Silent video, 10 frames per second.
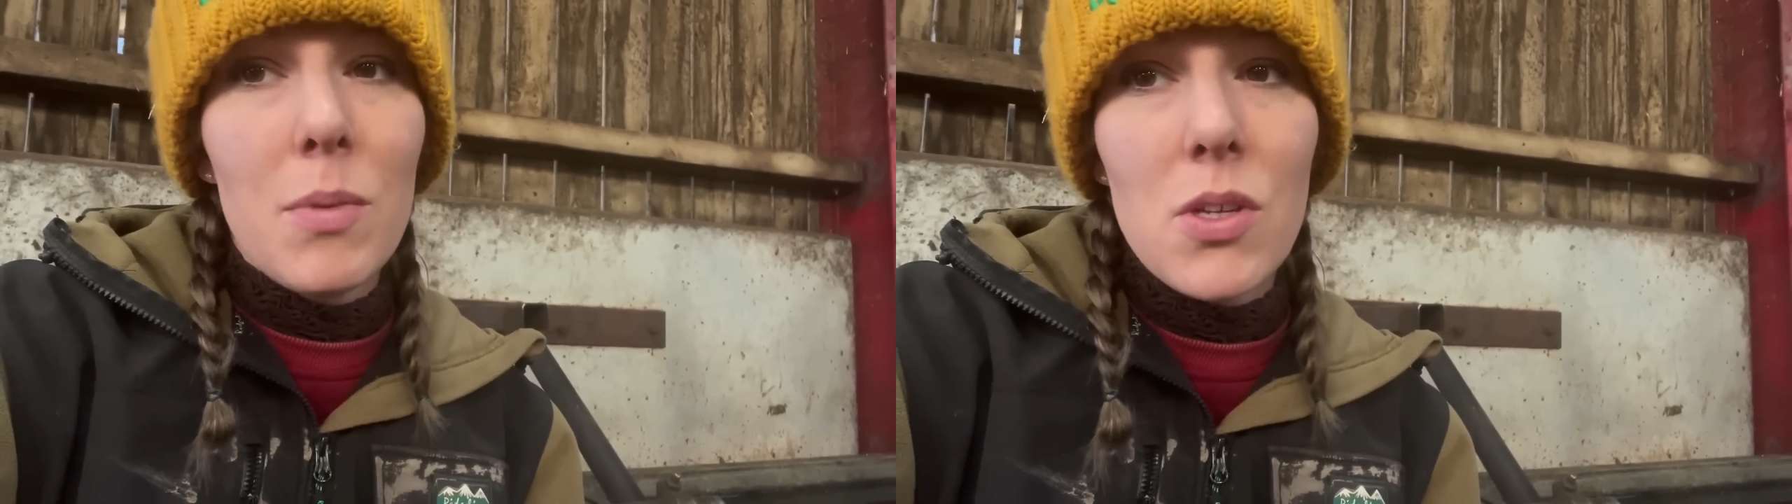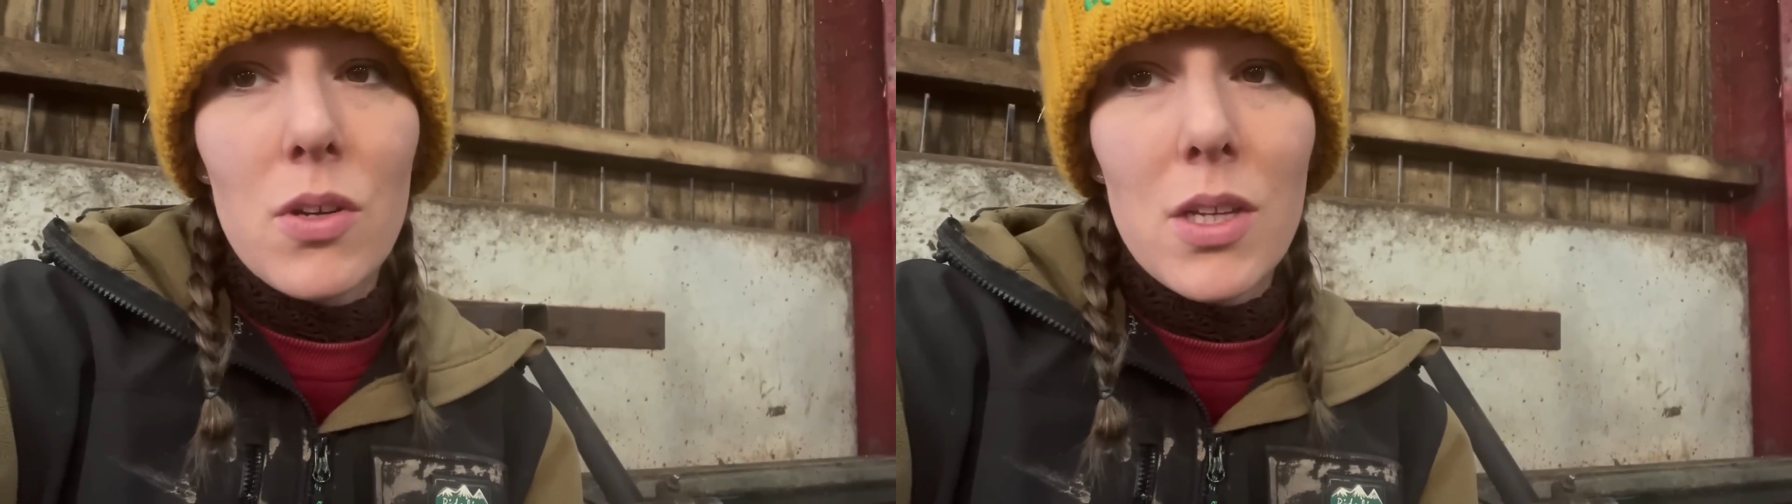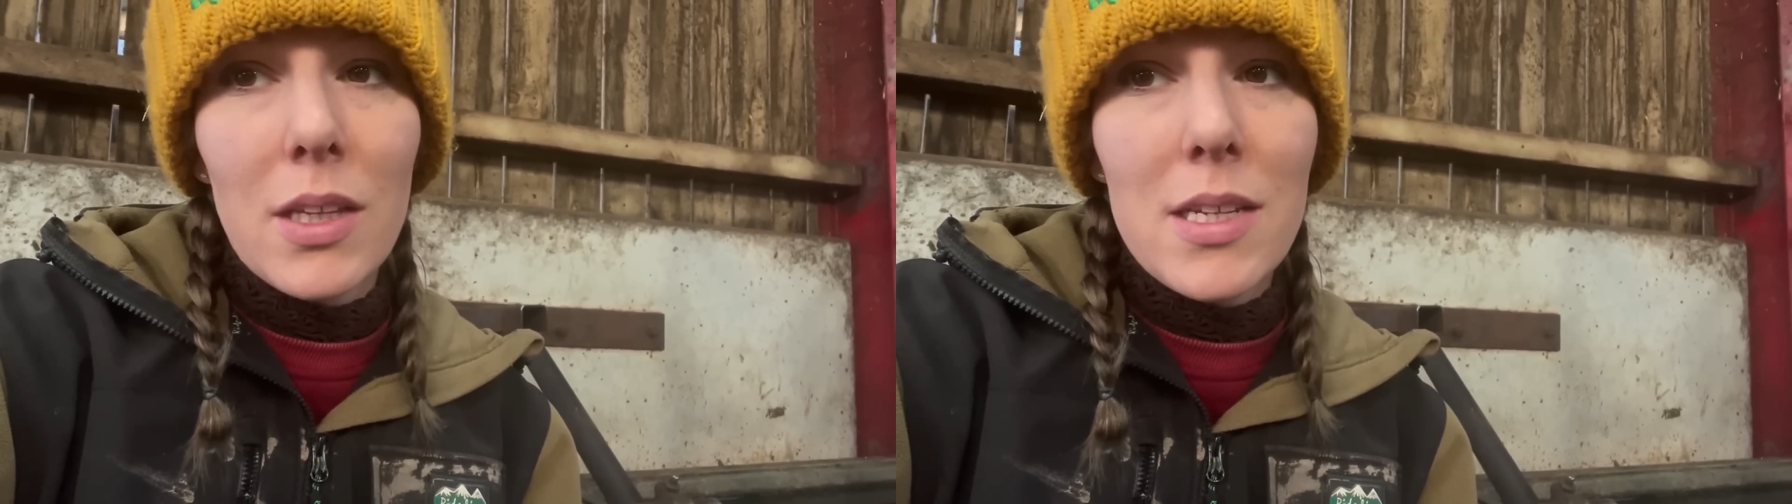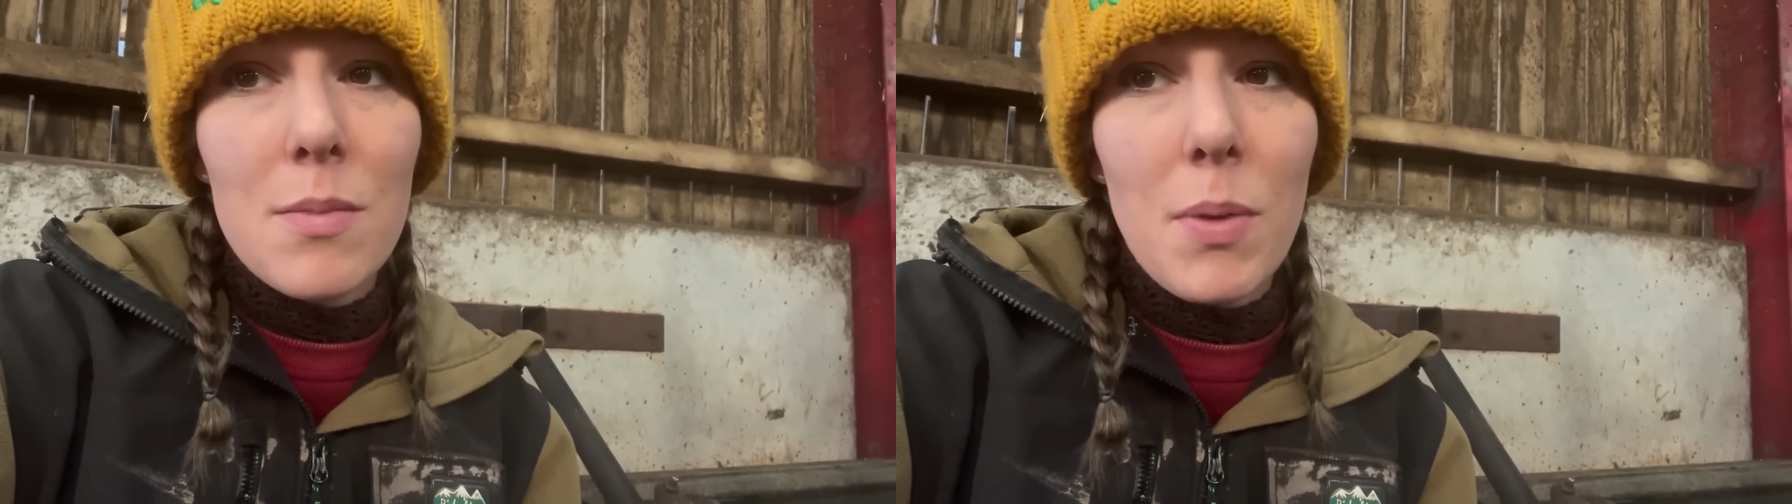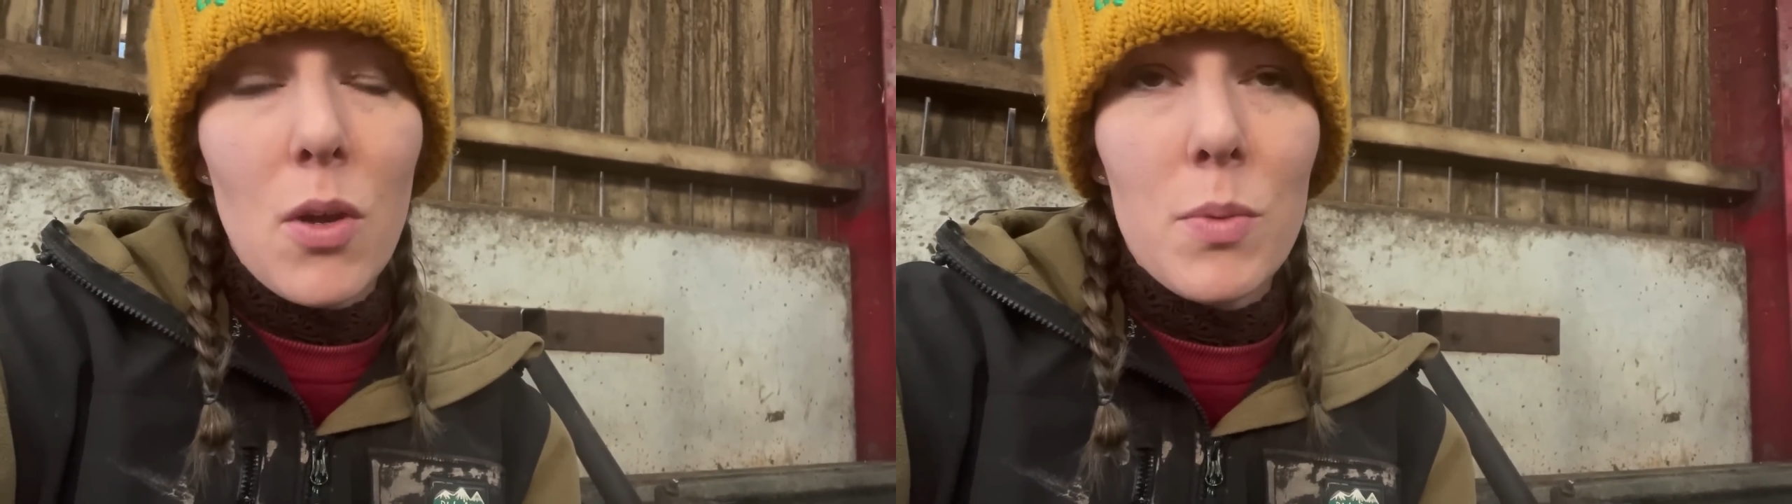your dogs on leads
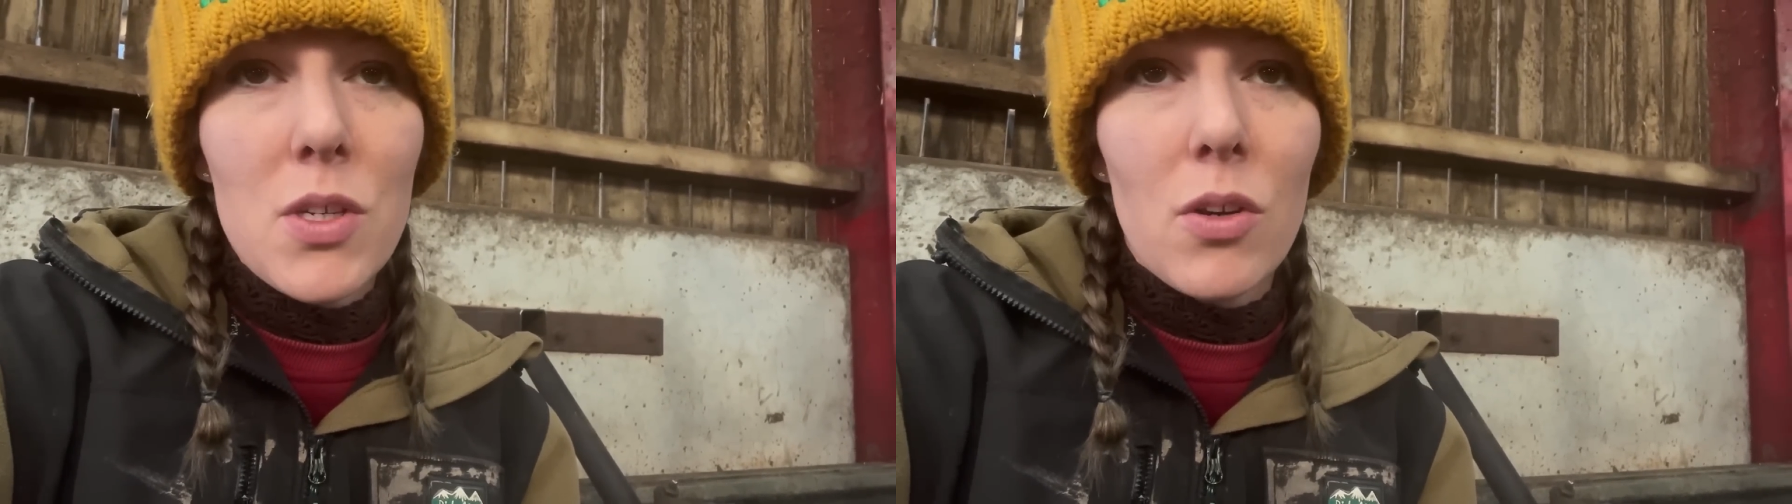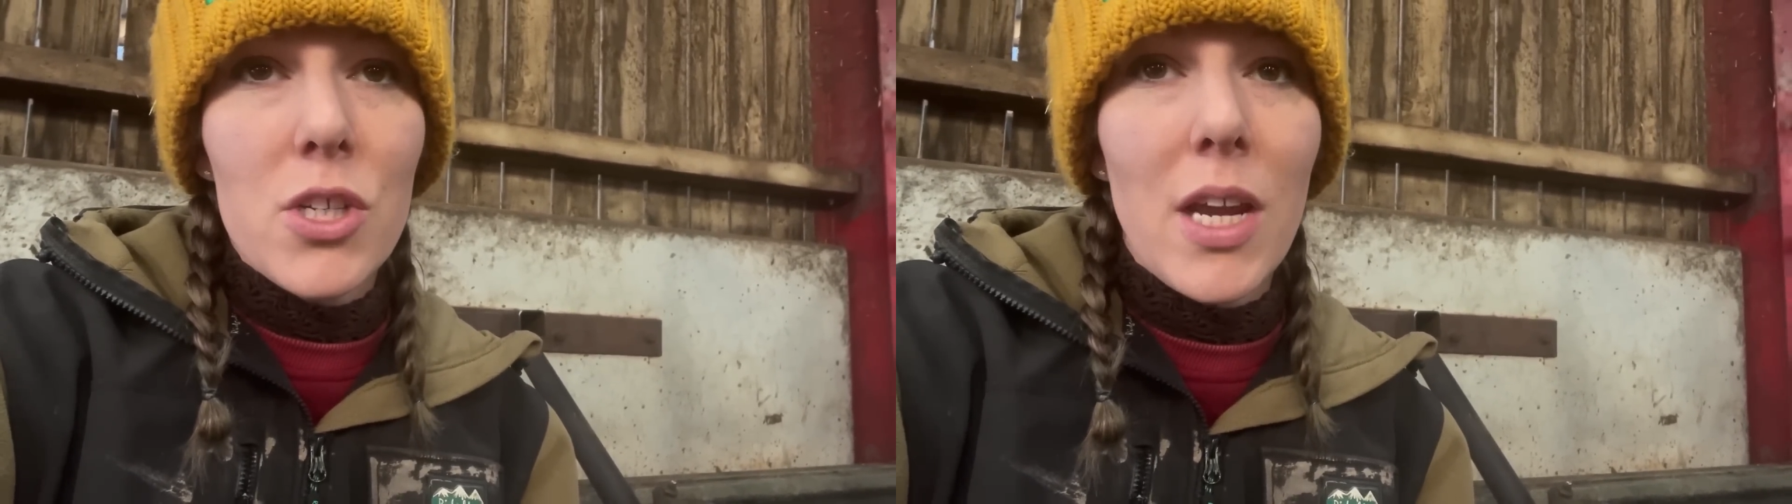and pick up your dog.